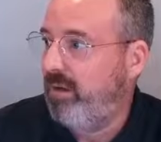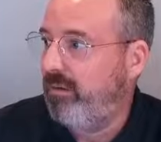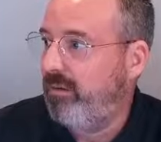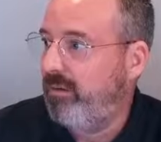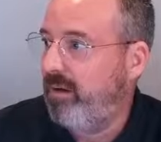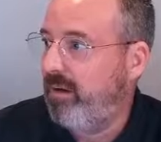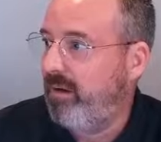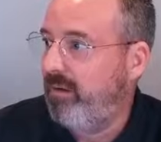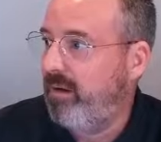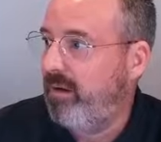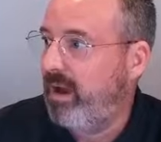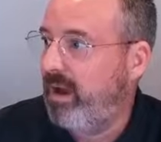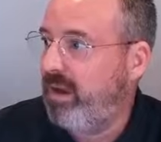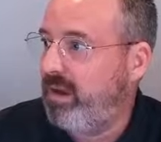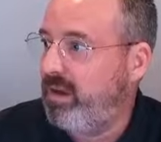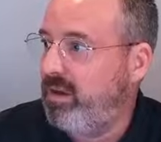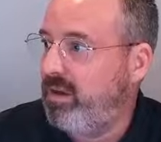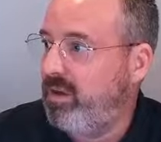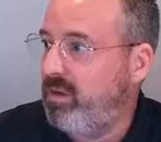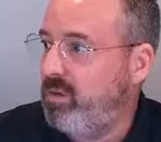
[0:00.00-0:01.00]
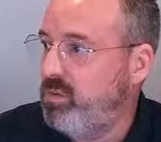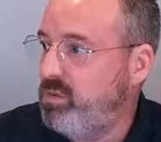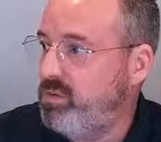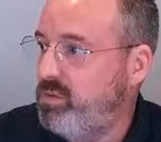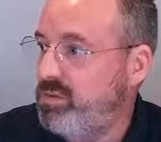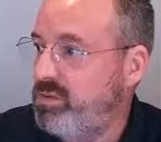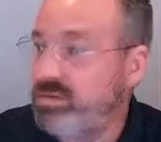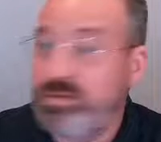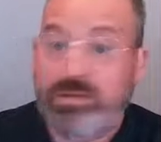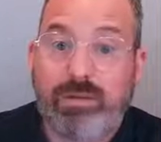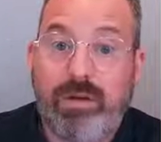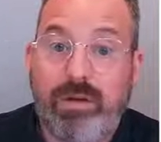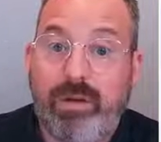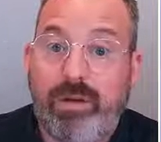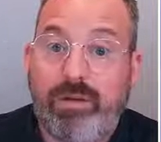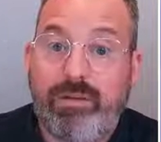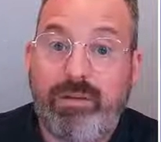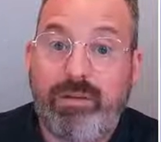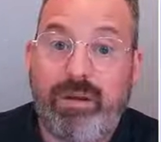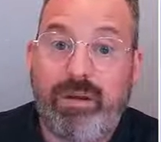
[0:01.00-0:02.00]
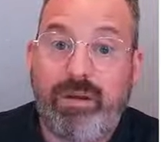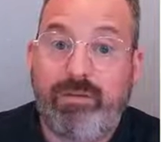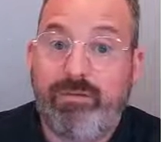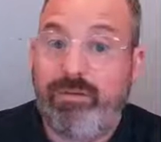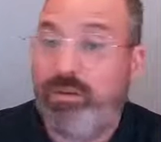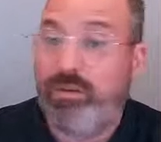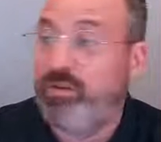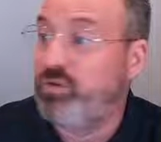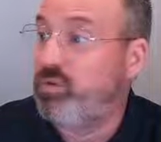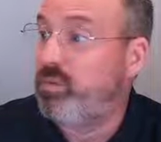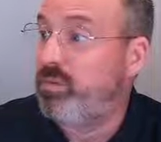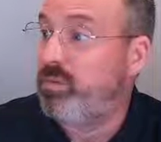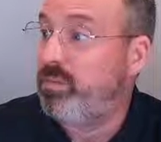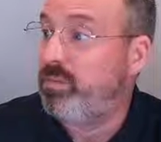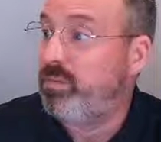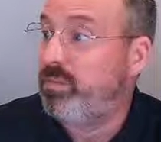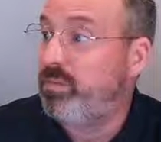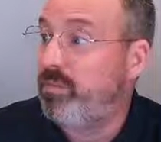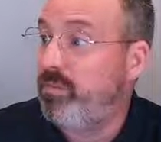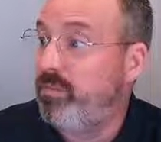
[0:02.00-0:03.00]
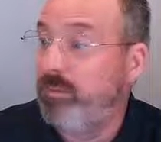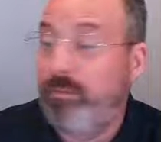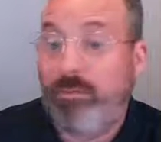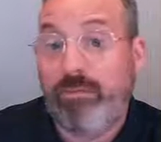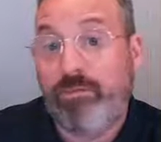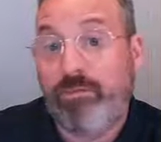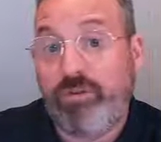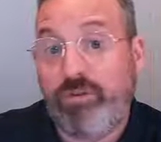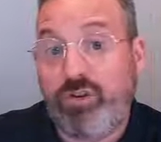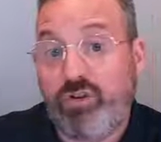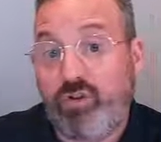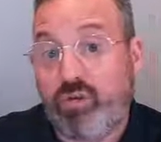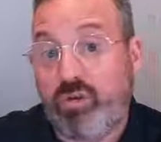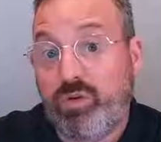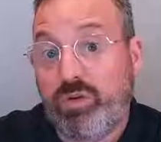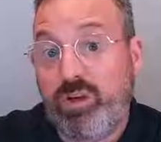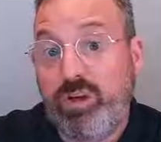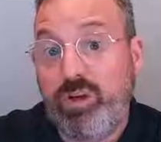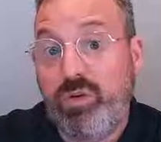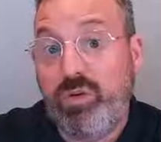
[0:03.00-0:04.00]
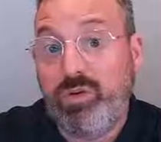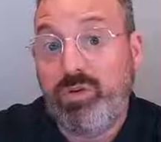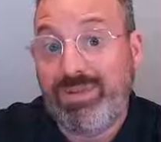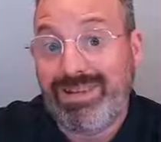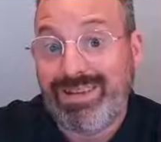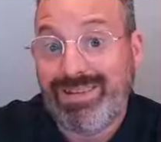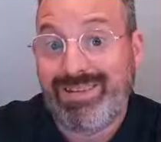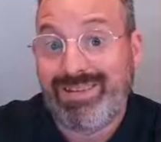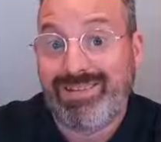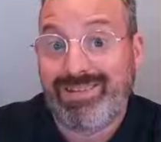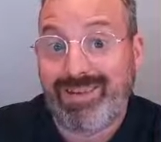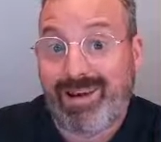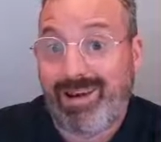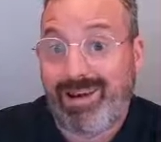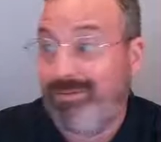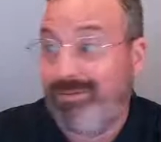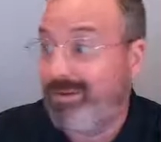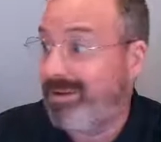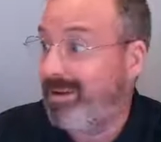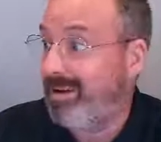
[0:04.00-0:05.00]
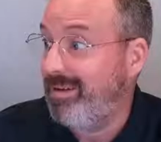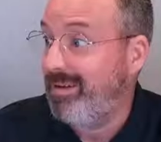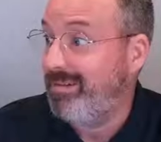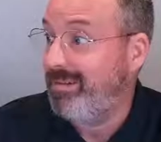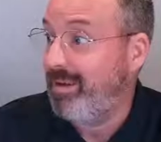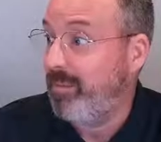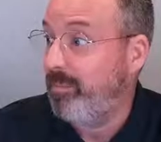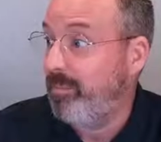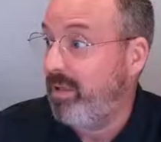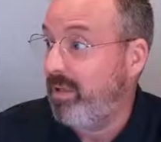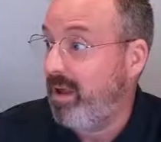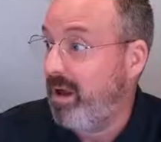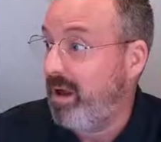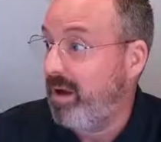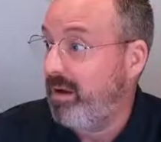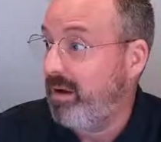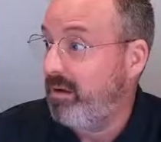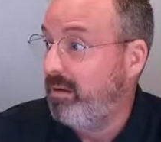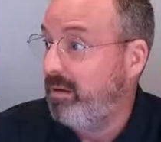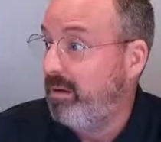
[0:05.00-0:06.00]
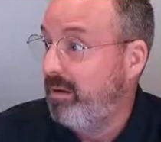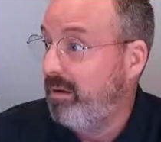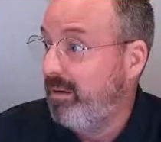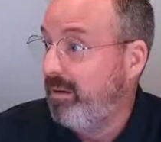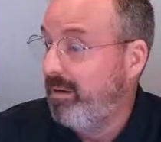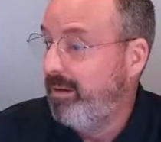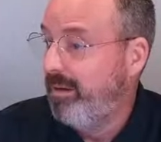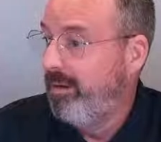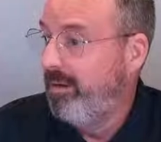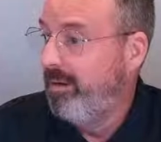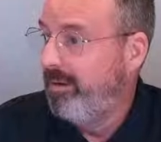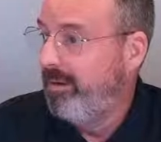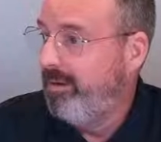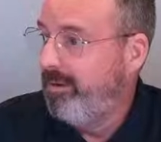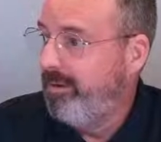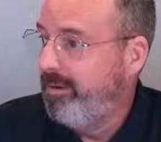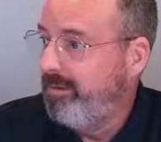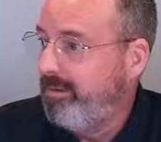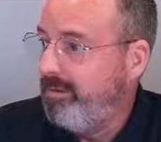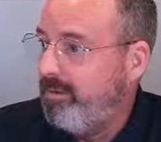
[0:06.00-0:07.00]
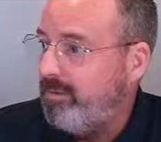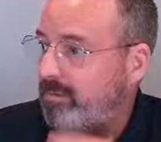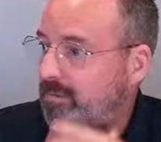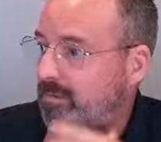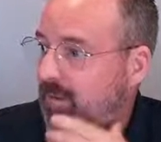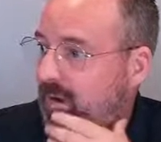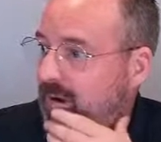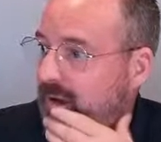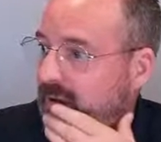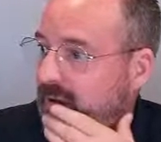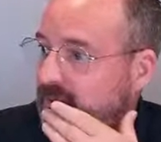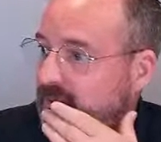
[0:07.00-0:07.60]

our IQs to give visual cues inside of a content block, right? I can